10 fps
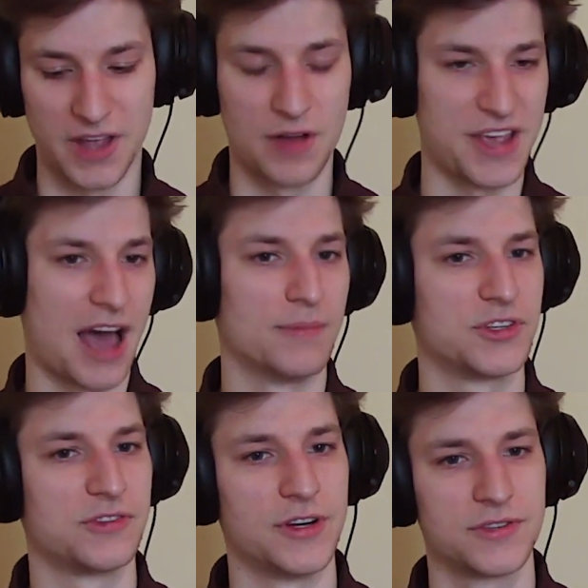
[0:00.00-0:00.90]
the
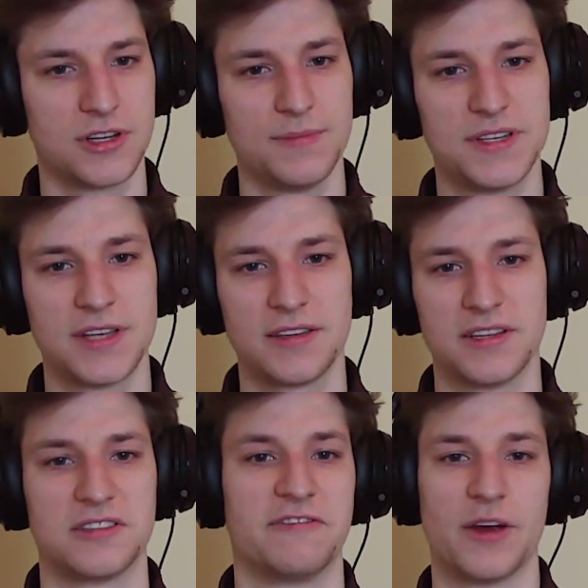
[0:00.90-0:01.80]
atmosphere is going to be
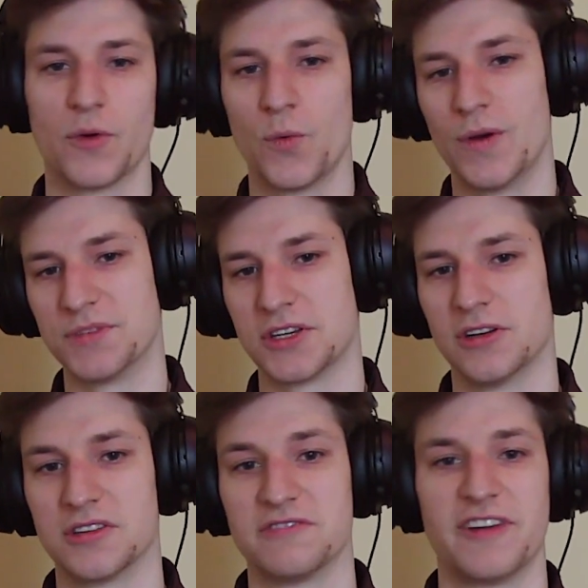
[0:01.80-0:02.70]
set. It's a very
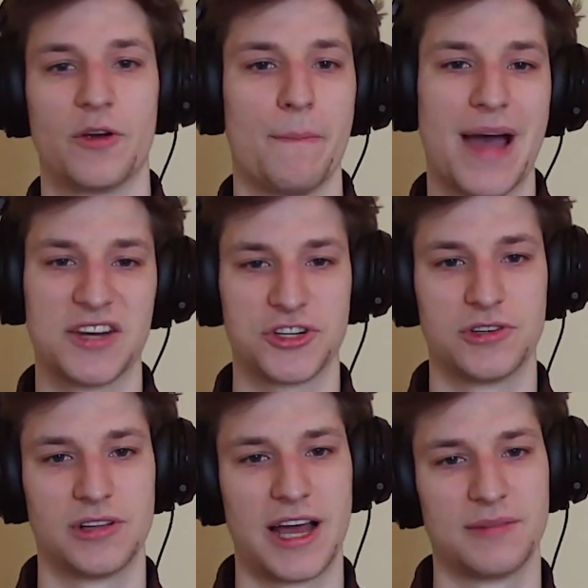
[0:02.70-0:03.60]
whimsical, it's a very
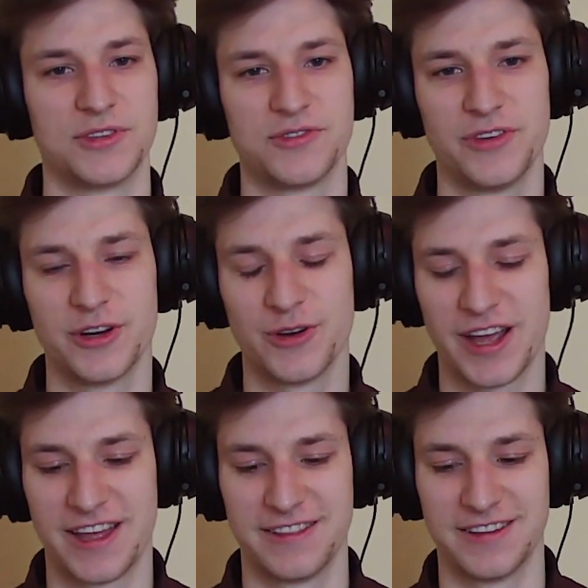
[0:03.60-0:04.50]
magical atmosphere,
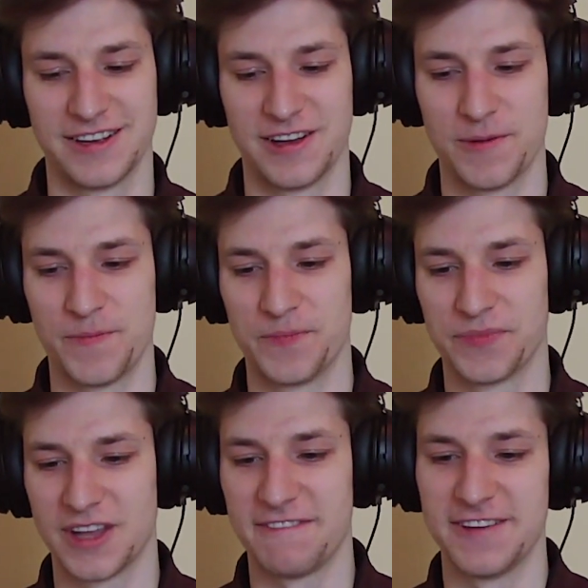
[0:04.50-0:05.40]
and
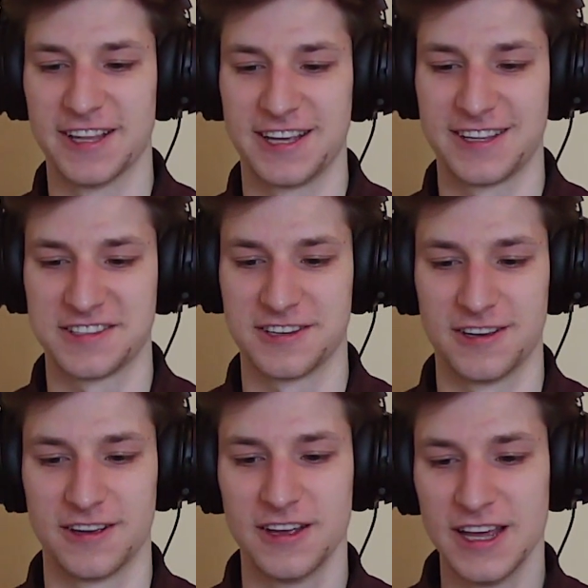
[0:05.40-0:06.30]
I feel like that's
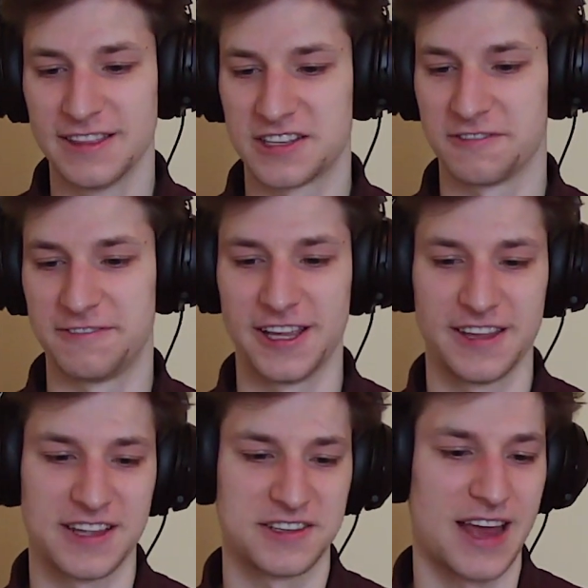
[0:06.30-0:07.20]
a feeling and that's an